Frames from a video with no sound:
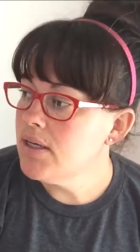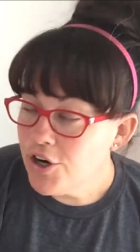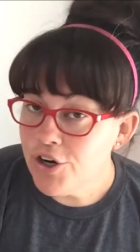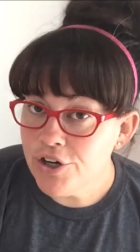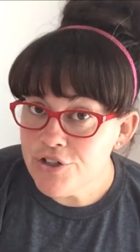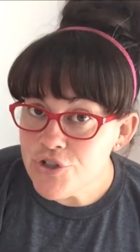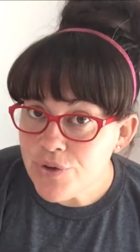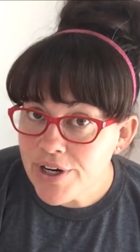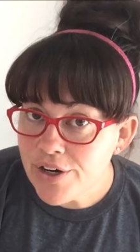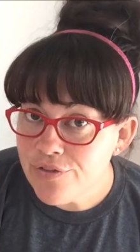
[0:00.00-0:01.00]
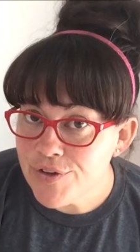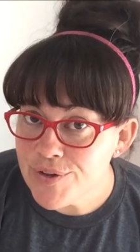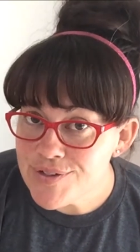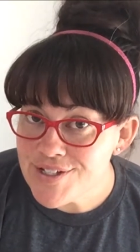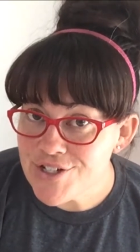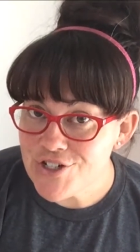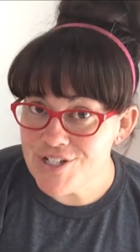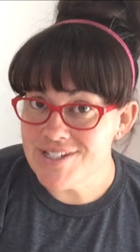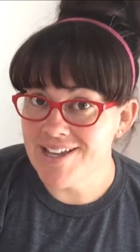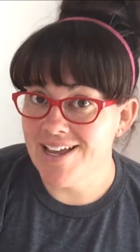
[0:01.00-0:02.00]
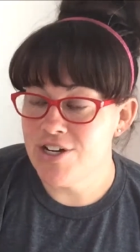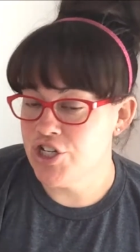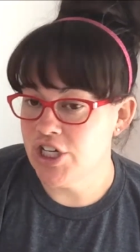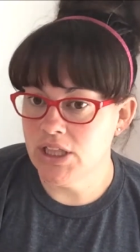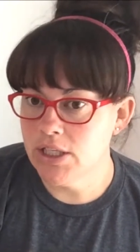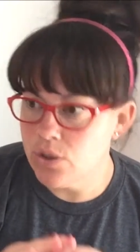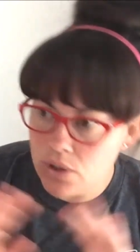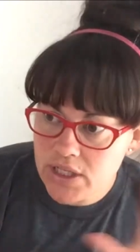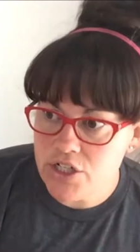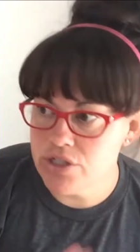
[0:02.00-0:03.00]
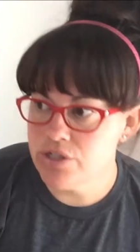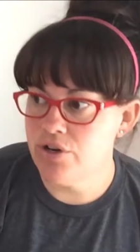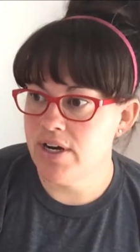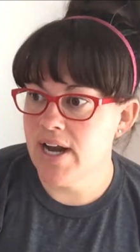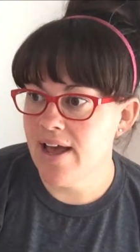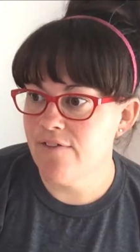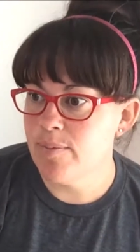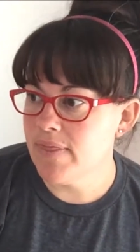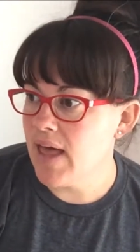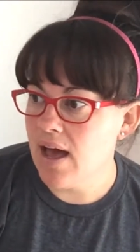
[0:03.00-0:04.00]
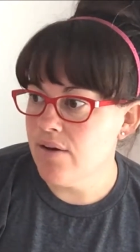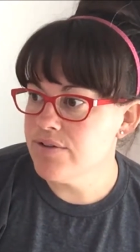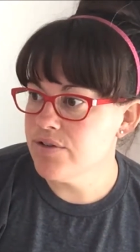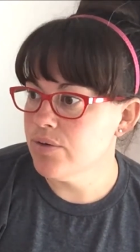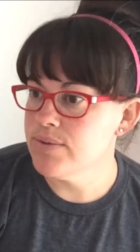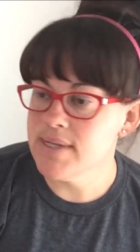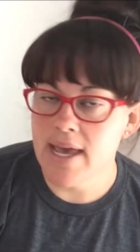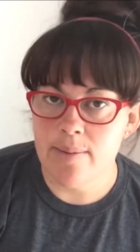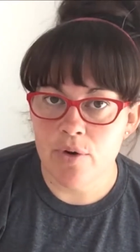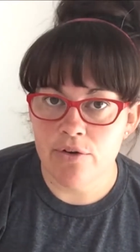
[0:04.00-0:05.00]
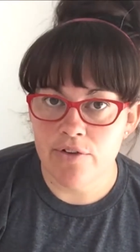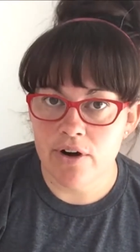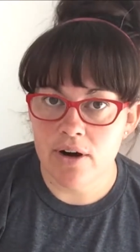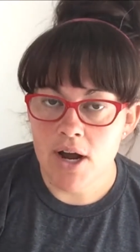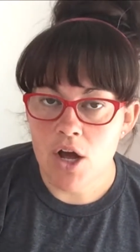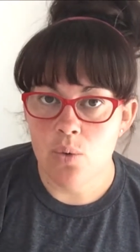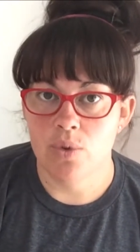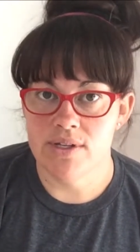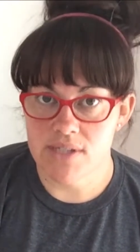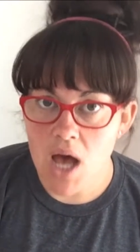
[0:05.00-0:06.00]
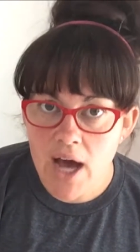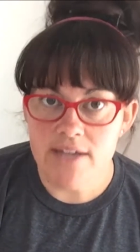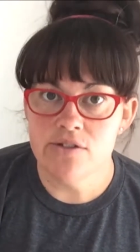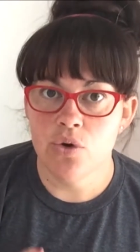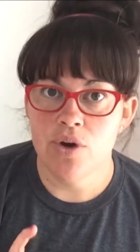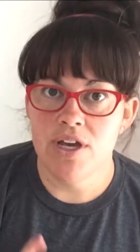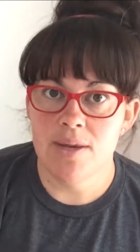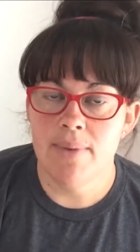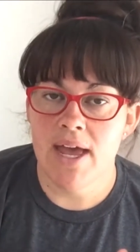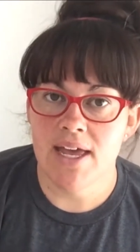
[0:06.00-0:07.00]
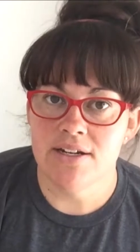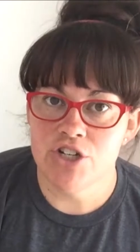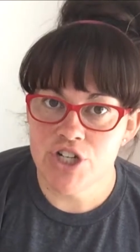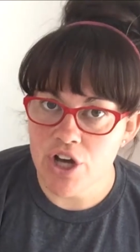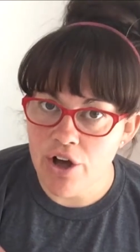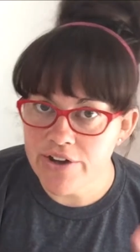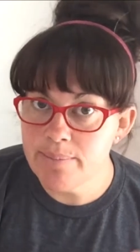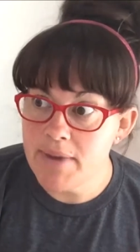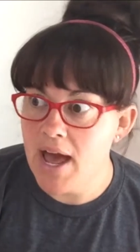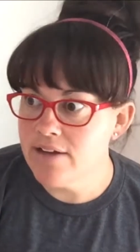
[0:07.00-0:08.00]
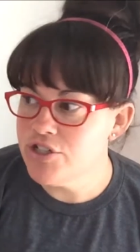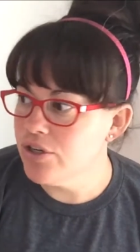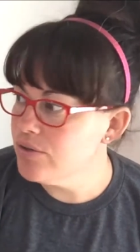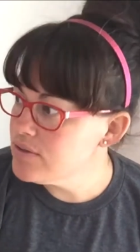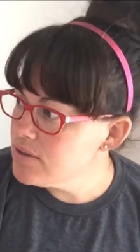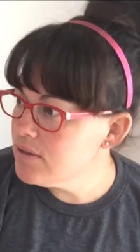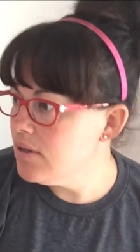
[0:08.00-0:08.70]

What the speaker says: Her trigger foods that she said she literally just couldn't have them in the house or it was game over was ice cream, and she called them nachos.